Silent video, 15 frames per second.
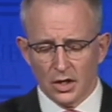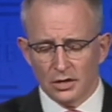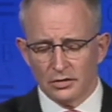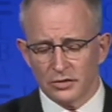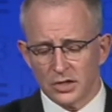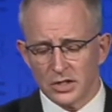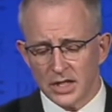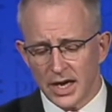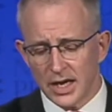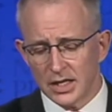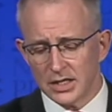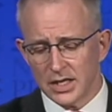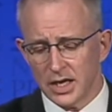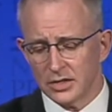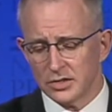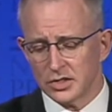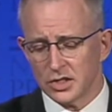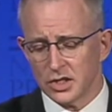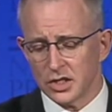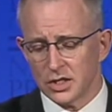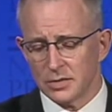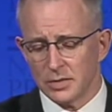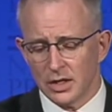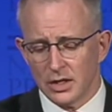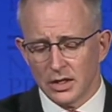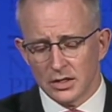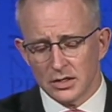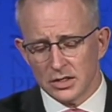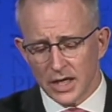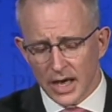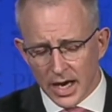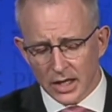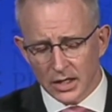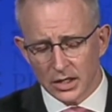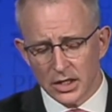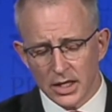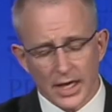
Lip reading: for a takedown scheme targeted